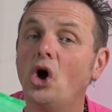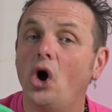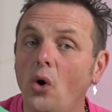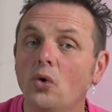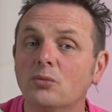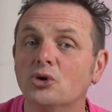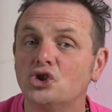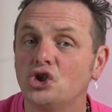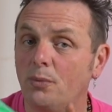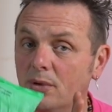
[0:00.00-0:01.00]
hold much
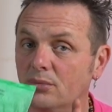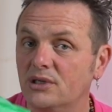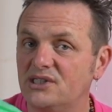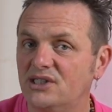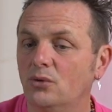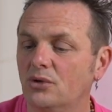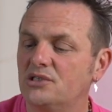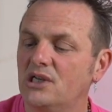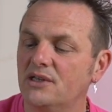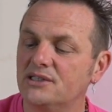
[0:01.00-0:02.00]
shopping, but it still
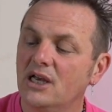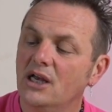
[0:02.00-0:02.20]
looks like this.